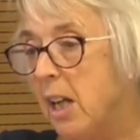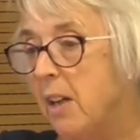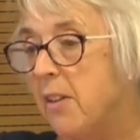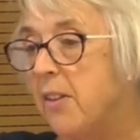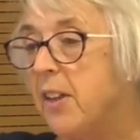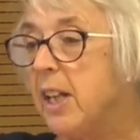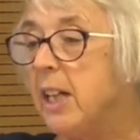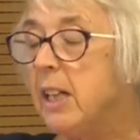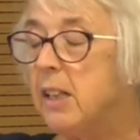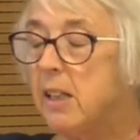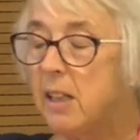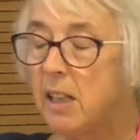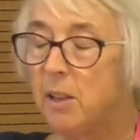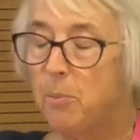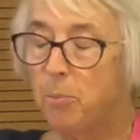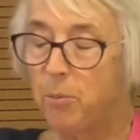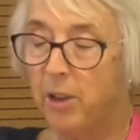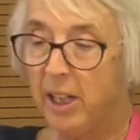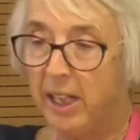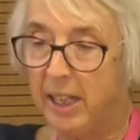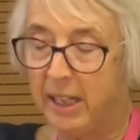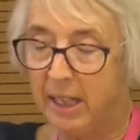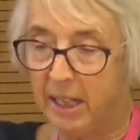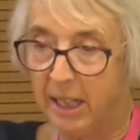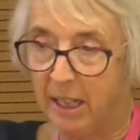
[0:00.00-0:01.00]
things did
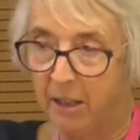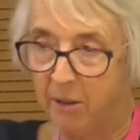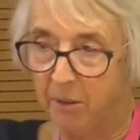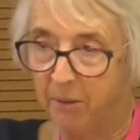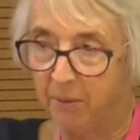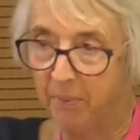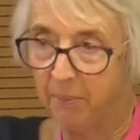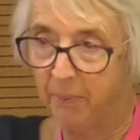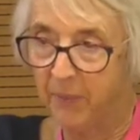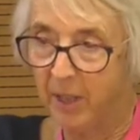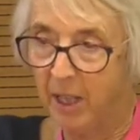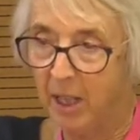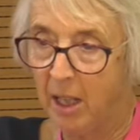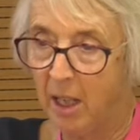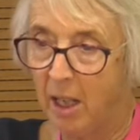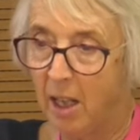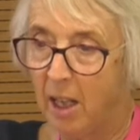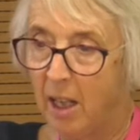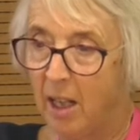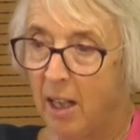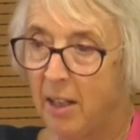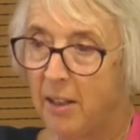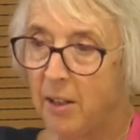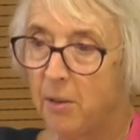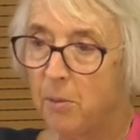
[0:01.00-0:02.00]
break down,
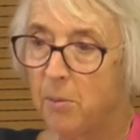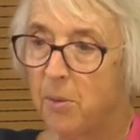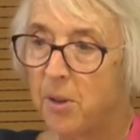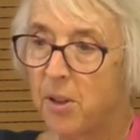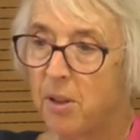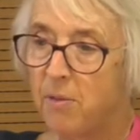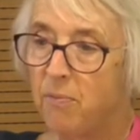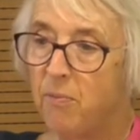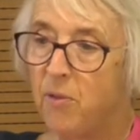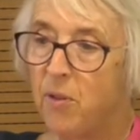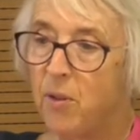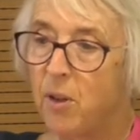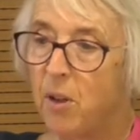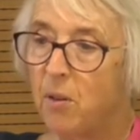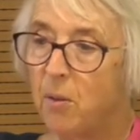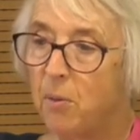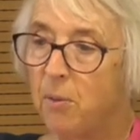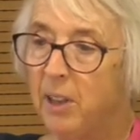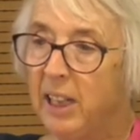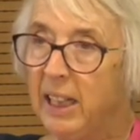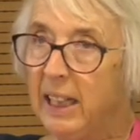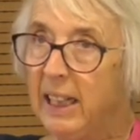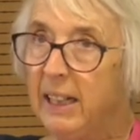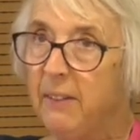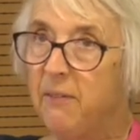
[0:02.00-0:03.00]
and there was not
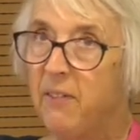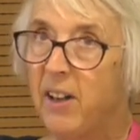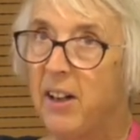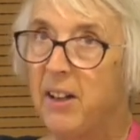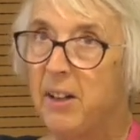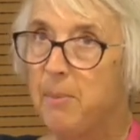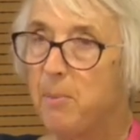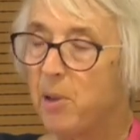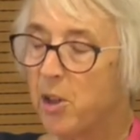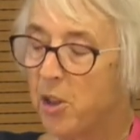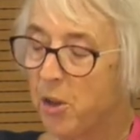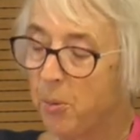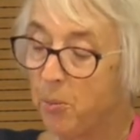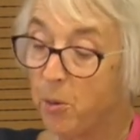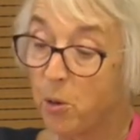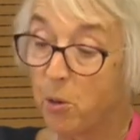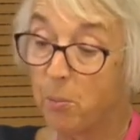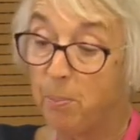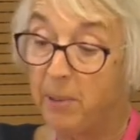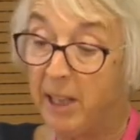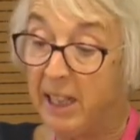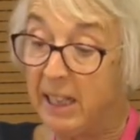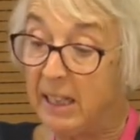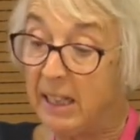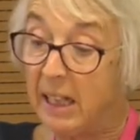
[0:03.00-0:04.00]
really very much more
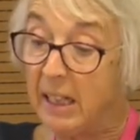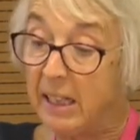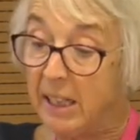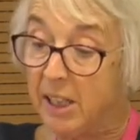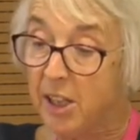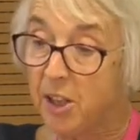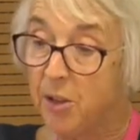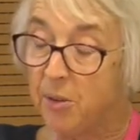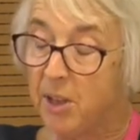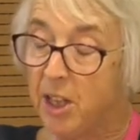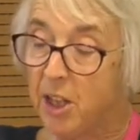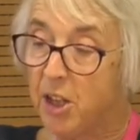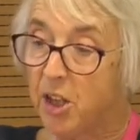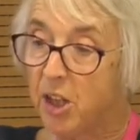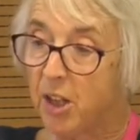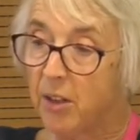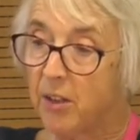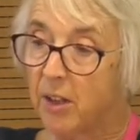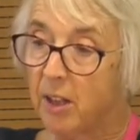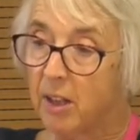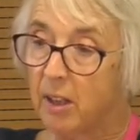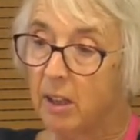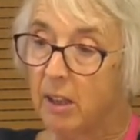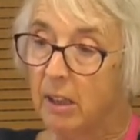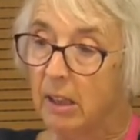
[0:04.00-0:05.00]
being nice to each
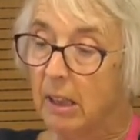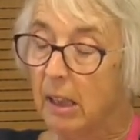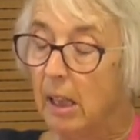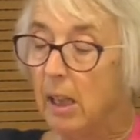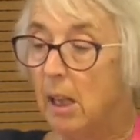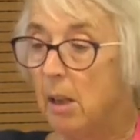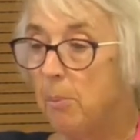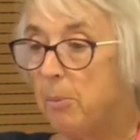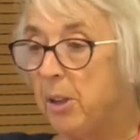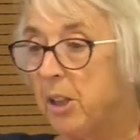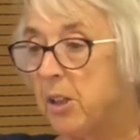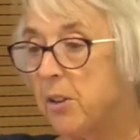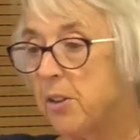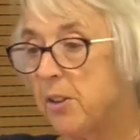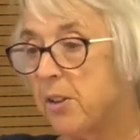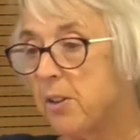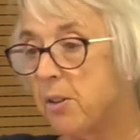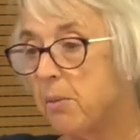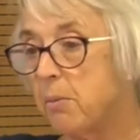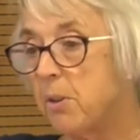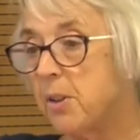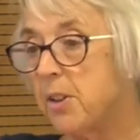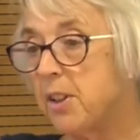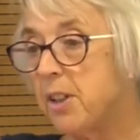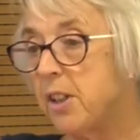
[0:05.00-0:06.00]
other, because there
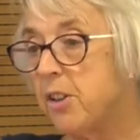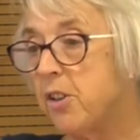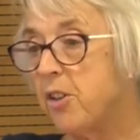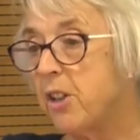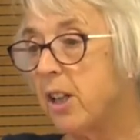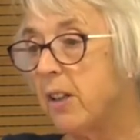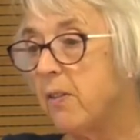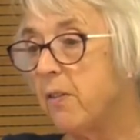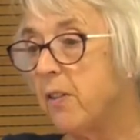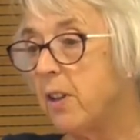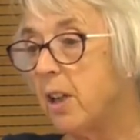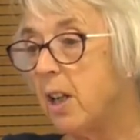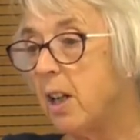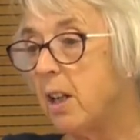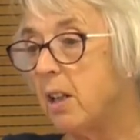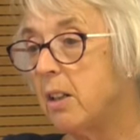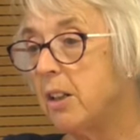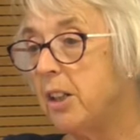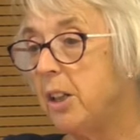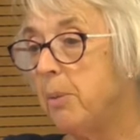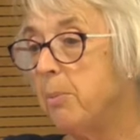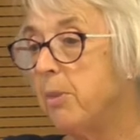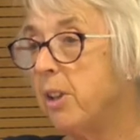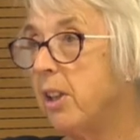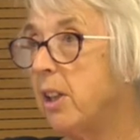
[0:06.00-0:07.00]
was this dreadful
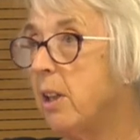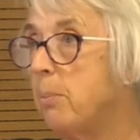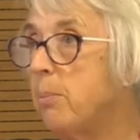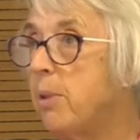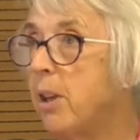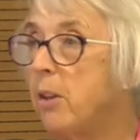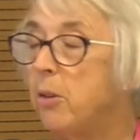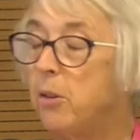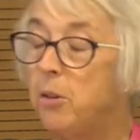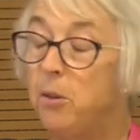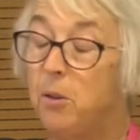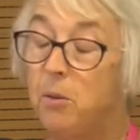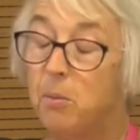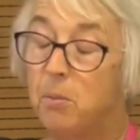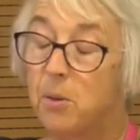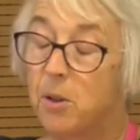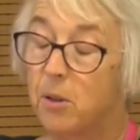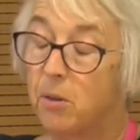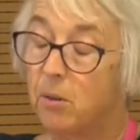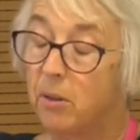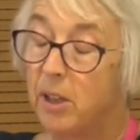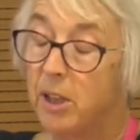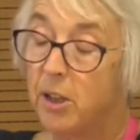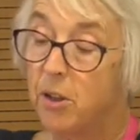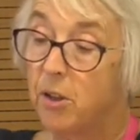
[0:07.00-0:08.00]
argument about who was
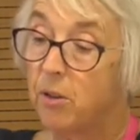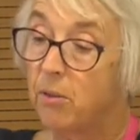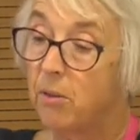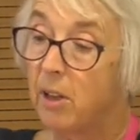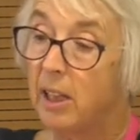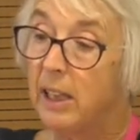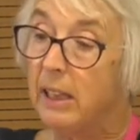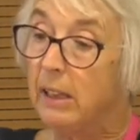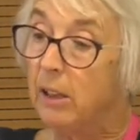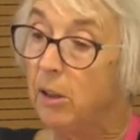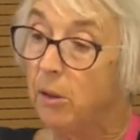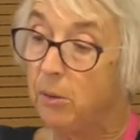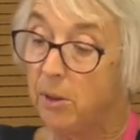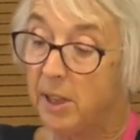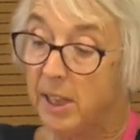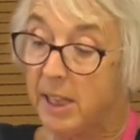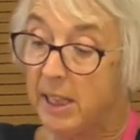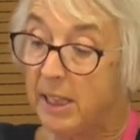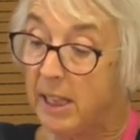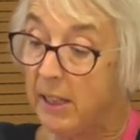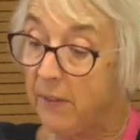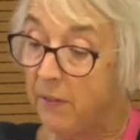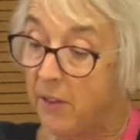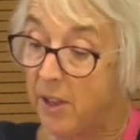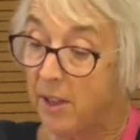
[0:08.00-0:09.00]
going to write Lewis
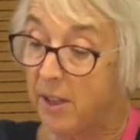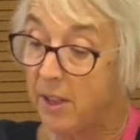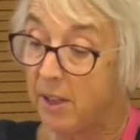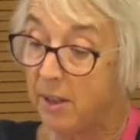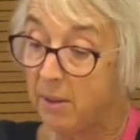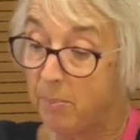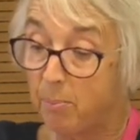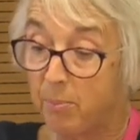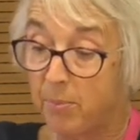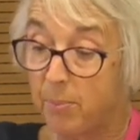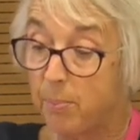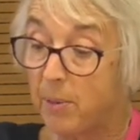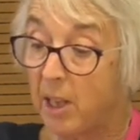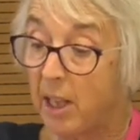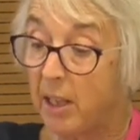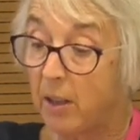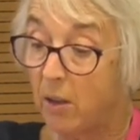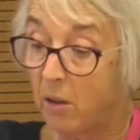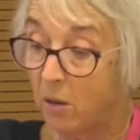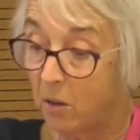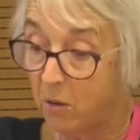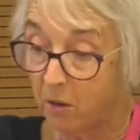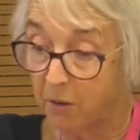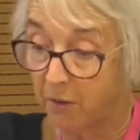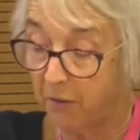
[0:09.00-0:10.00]
Stevenson's
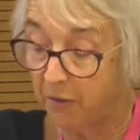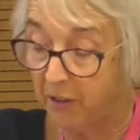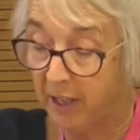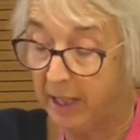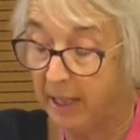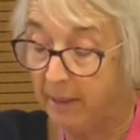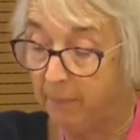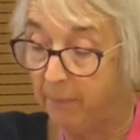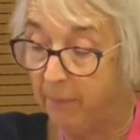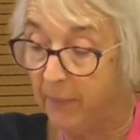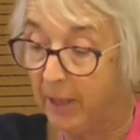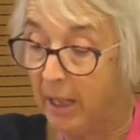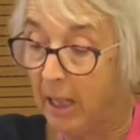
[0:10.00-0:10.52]
biography.